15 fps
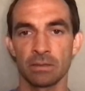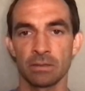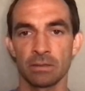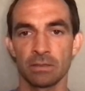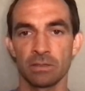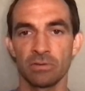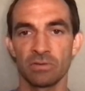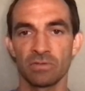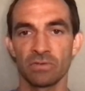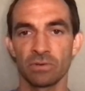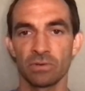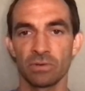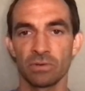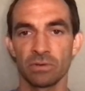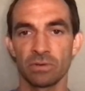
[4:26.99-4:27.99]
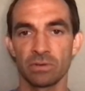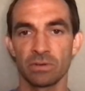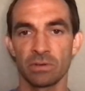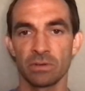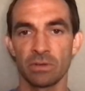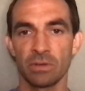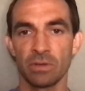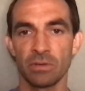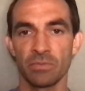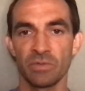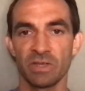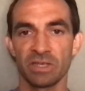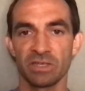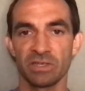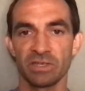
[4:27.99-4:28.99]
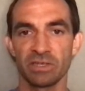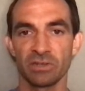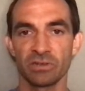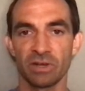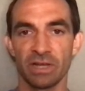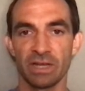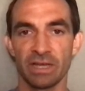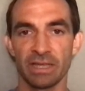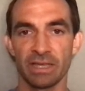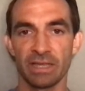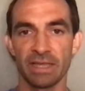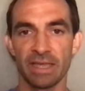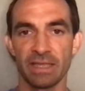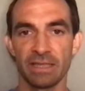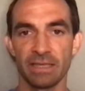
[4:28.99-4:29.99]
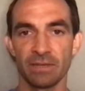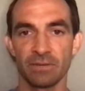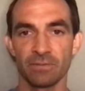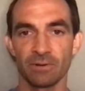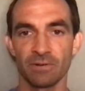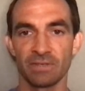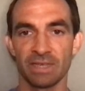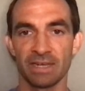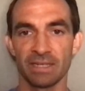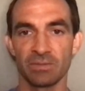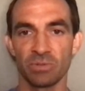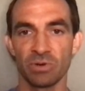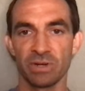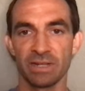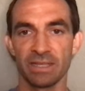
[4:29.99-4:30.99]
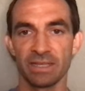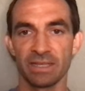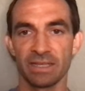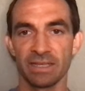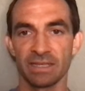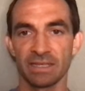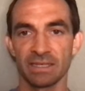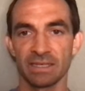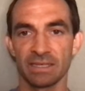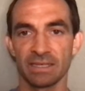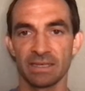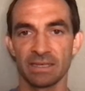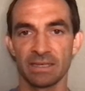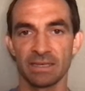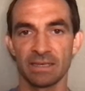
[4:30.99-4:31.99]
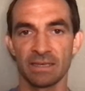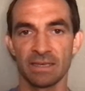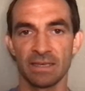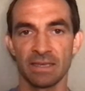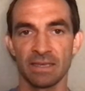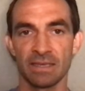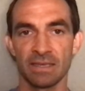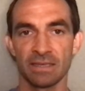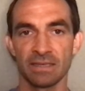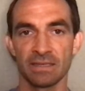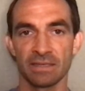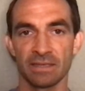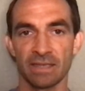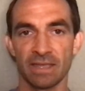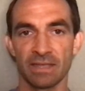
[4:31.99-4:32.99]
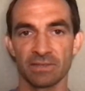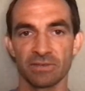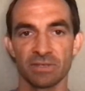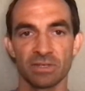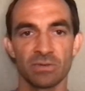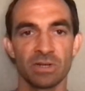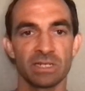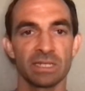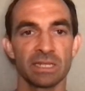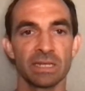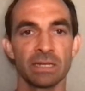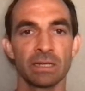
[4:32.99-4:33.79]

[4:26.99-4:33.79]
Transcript: useful because you can draw it and then rotate it to point at things. Answer this question.